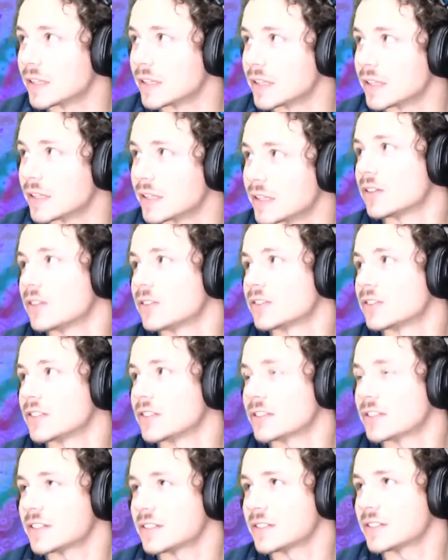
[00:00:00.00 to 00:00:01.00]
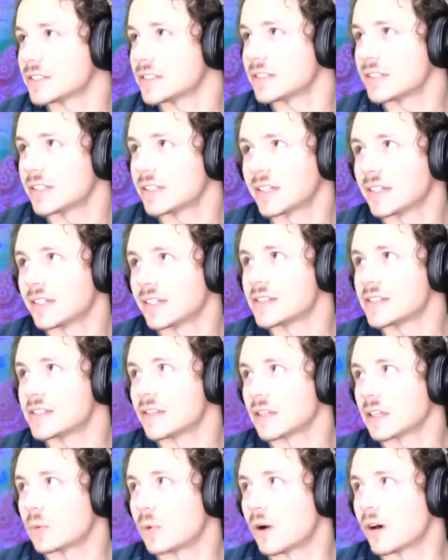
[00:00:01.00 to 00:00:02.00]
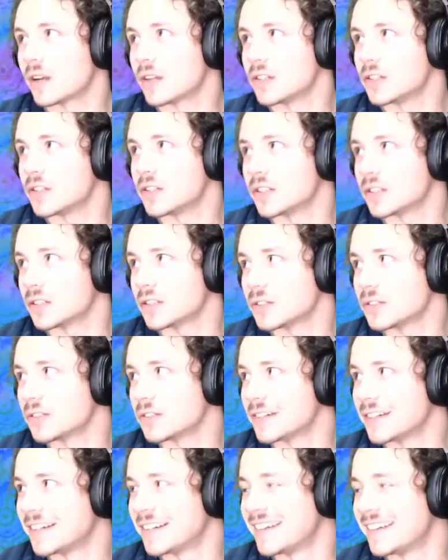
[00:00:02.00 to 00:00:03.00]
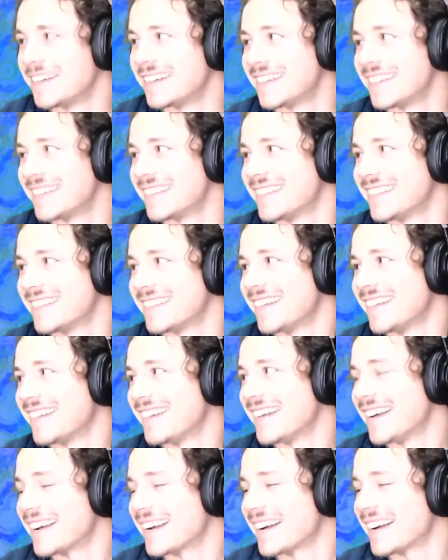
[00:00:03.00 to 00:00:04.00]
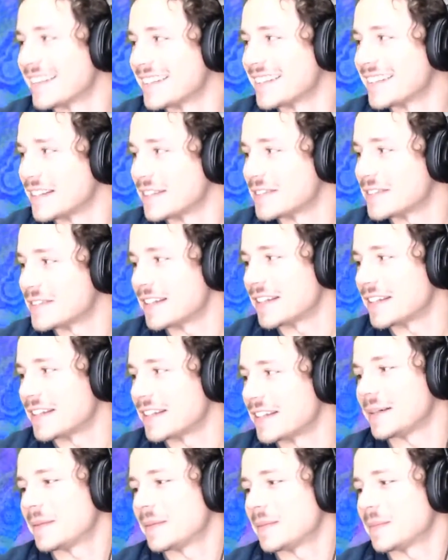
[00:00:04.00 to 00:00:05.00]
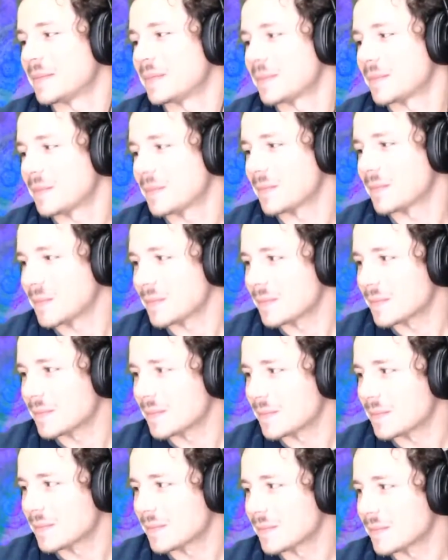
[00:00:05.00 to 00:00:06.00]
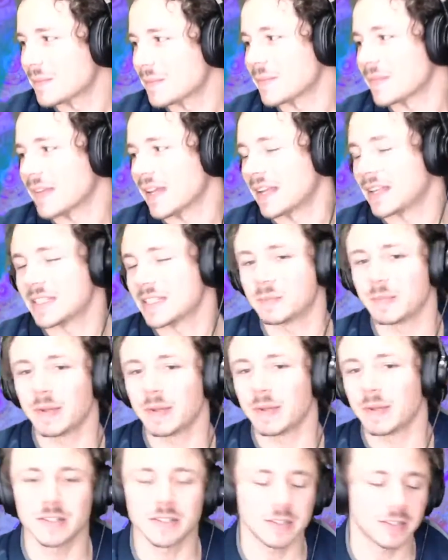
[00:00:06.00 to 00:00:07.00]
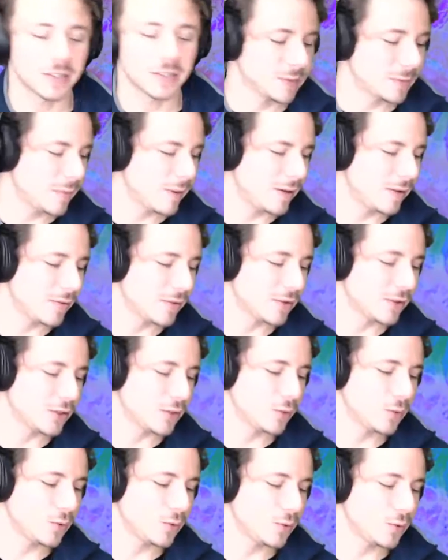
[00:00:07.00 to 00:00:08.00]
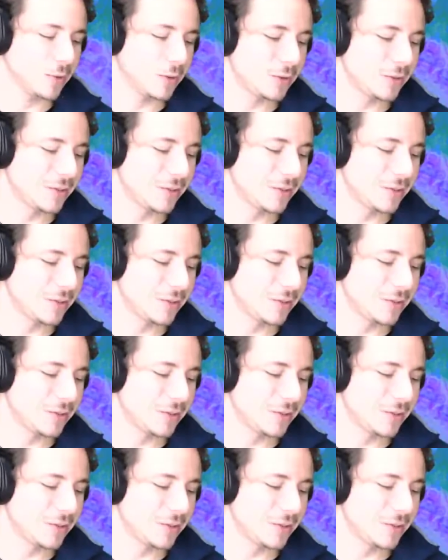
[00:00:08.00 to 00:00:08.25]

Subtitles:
though, just because it's all I want to do and get this stuff set up. And it's better too. It's better for you people.